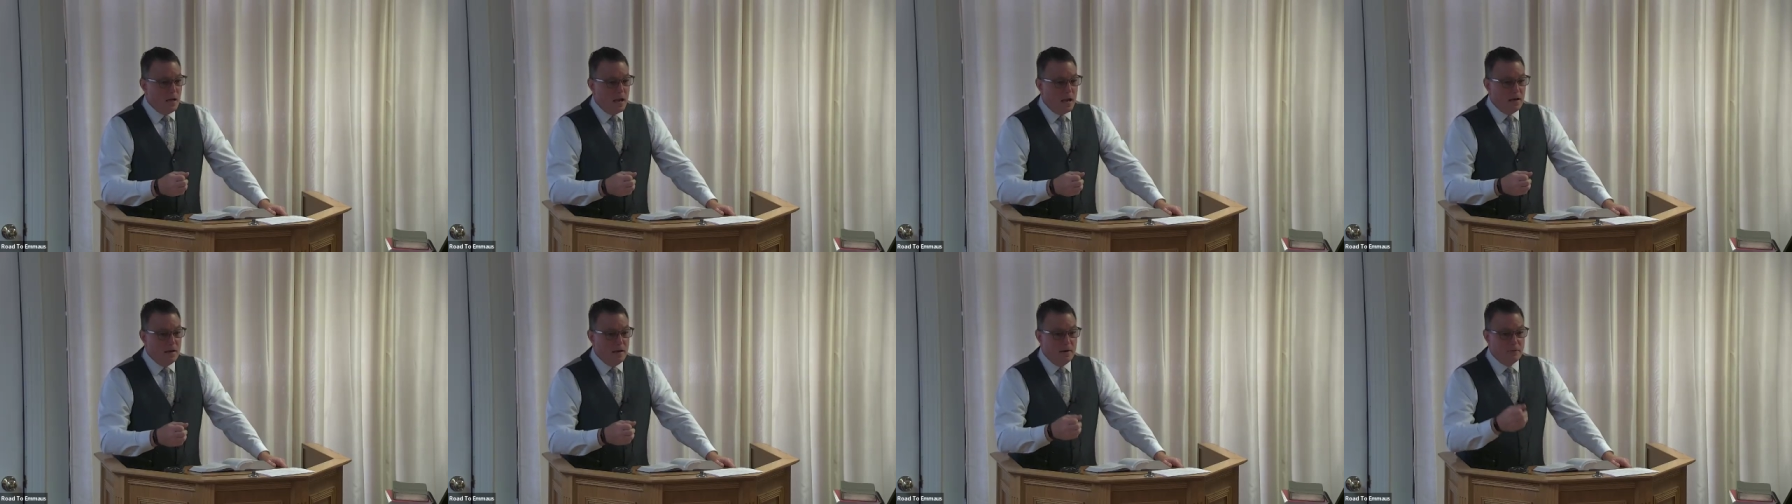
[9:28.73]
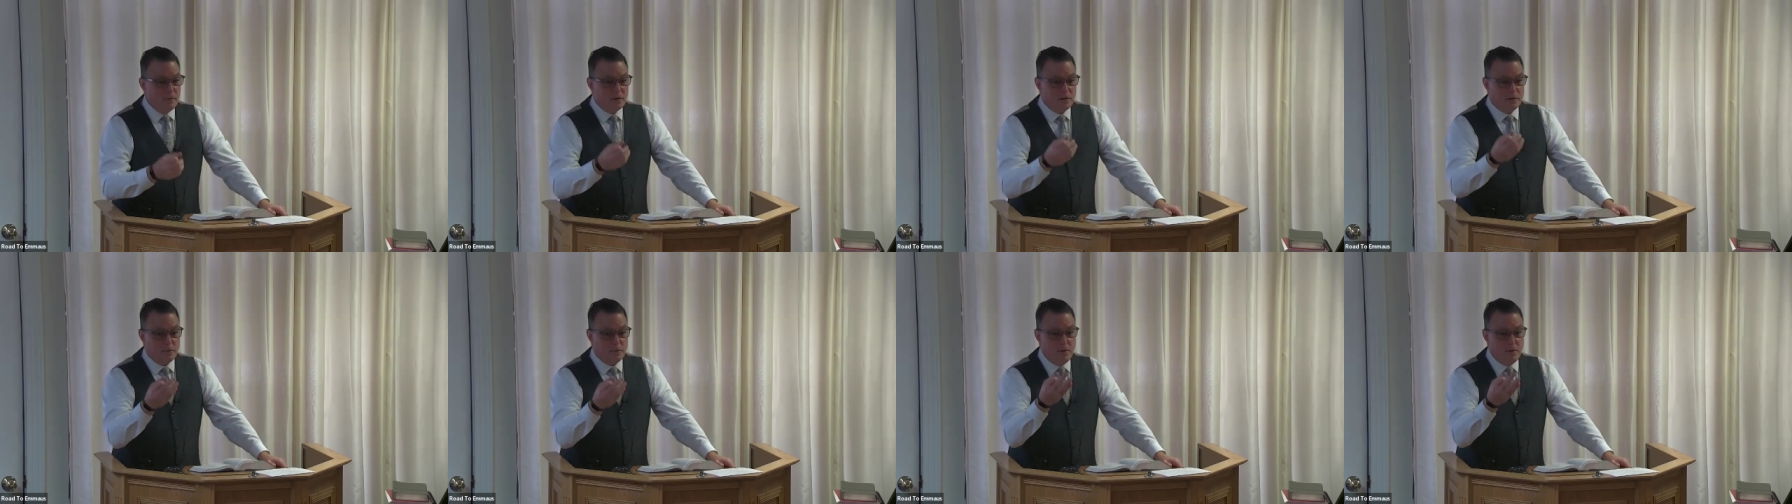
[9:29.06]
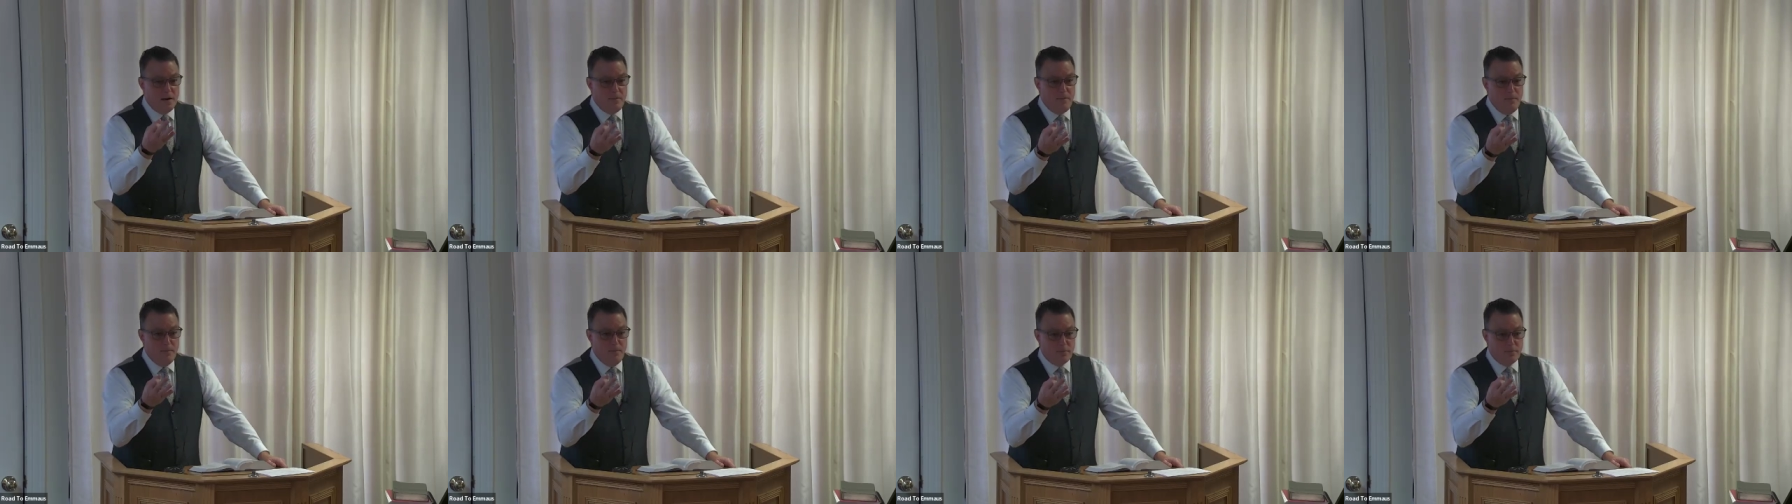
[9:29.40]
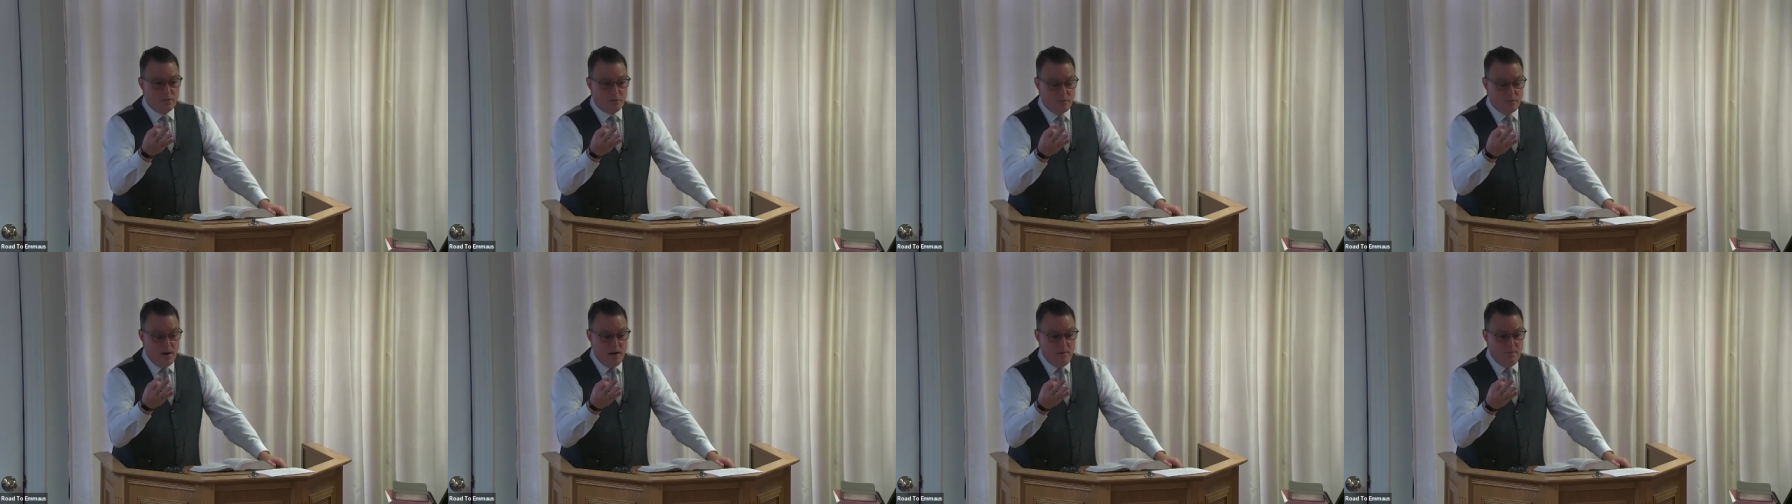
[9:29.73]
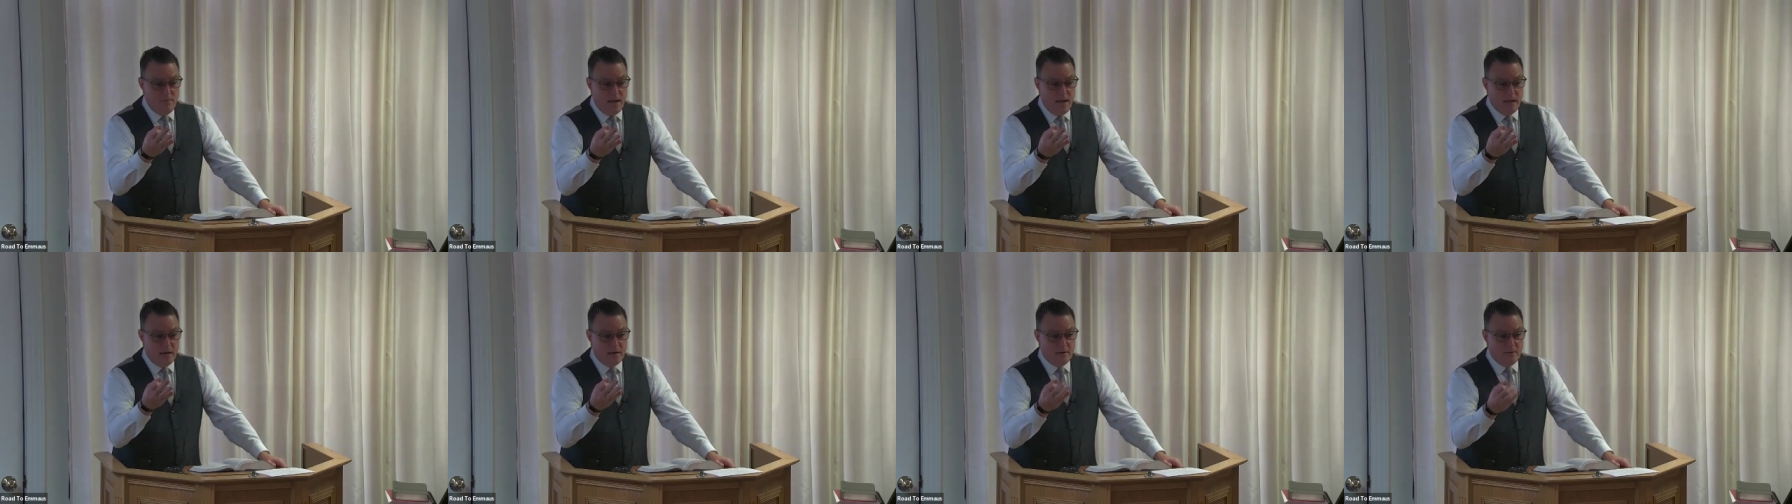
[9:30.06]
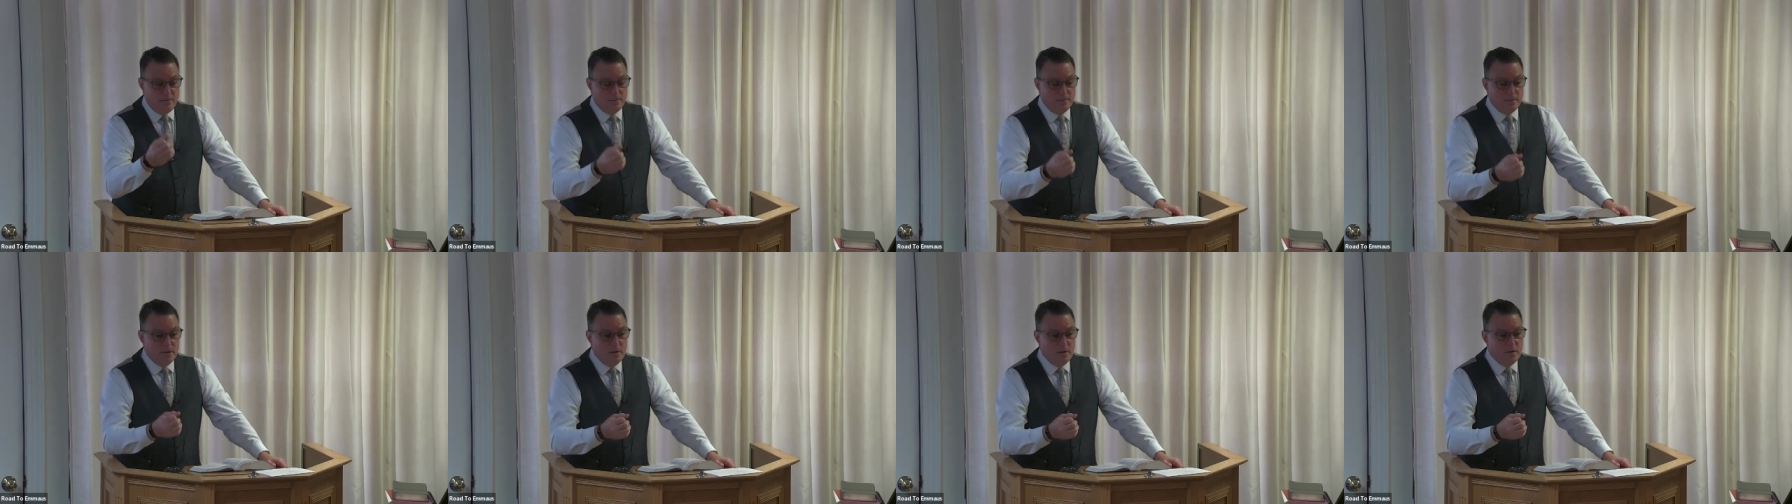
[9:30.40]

And there were three, three men